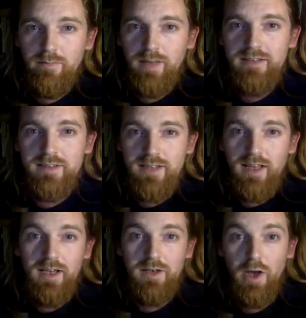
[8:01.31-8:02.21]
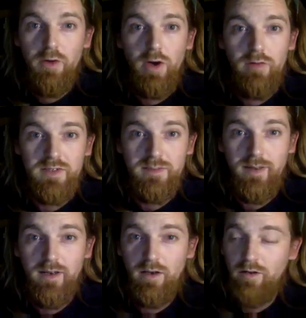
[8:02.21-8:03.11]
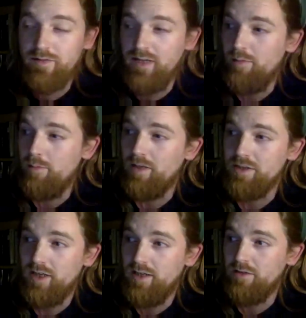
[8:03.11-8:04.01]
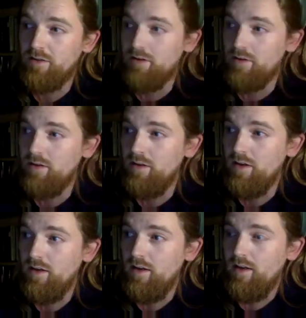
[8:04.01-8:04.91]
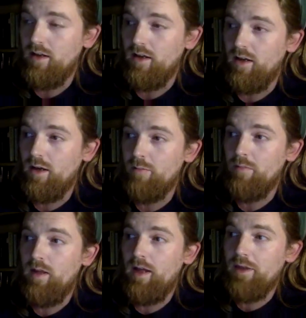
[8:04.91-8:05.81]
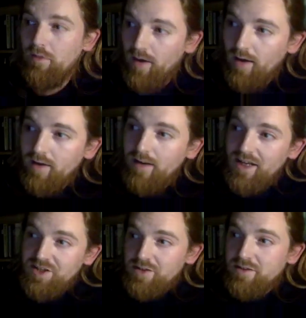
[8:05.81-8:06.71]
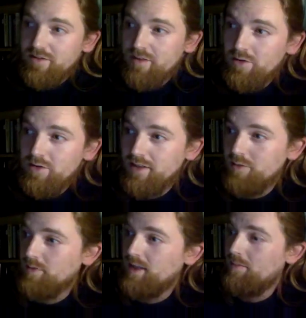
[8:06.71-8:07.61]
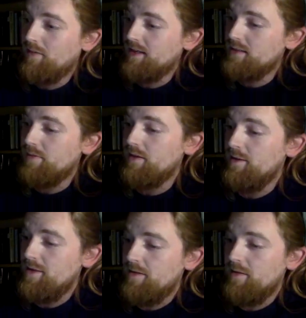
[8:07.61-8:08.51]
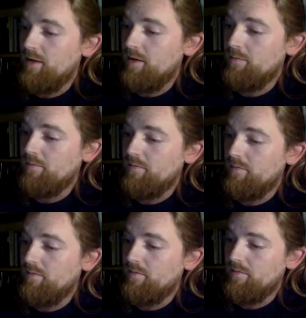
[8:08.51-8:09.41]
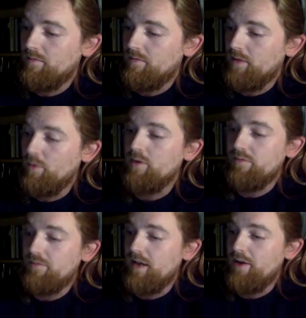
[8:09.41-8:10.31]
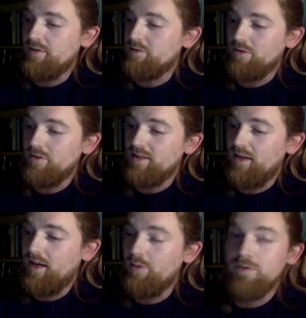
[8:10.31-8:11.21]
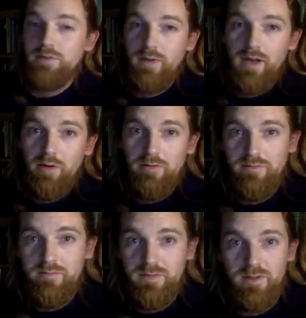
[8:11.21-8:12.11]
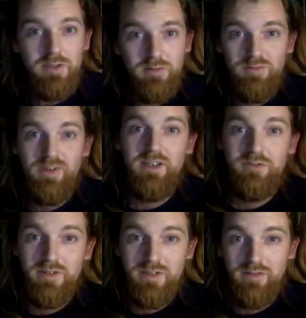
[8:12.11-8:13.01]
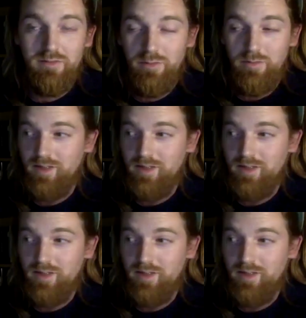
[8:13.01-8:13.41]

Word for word: places that I'd known of and spent a lot of time in my childhood. Um, and there are legends associated with that place, but um, they weren't fairy stories that I was aware of. So right. this was really interesting for me.